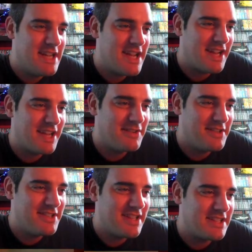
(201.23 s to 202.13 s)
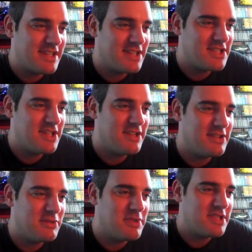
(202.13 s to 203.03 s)
And coming in this next section here,
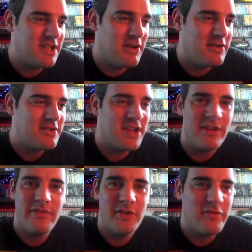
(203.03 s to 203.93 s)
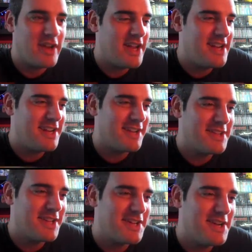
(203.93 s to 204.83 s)
it's a little bit slow. It was getting a feel for the handling. I
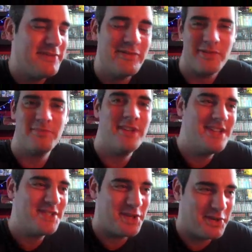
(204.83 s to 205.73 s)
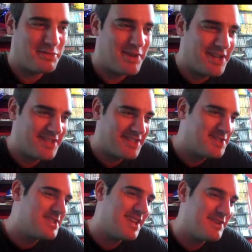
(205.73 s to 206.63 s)
think cutting from Trailblazer to
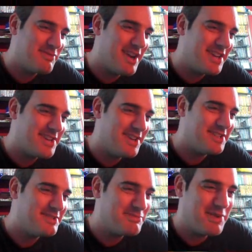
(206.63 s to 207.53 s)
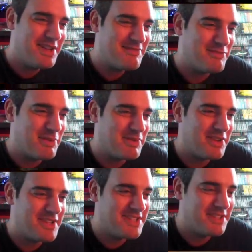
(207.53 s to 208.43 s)
standard rally cars isn't probably
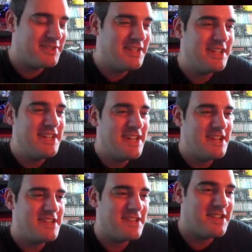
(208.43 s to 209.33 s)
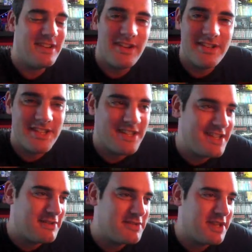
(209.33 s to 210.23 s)
ideal. This is in the Lancia
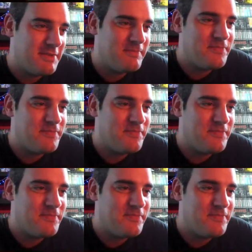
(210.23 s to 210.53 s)
Delta,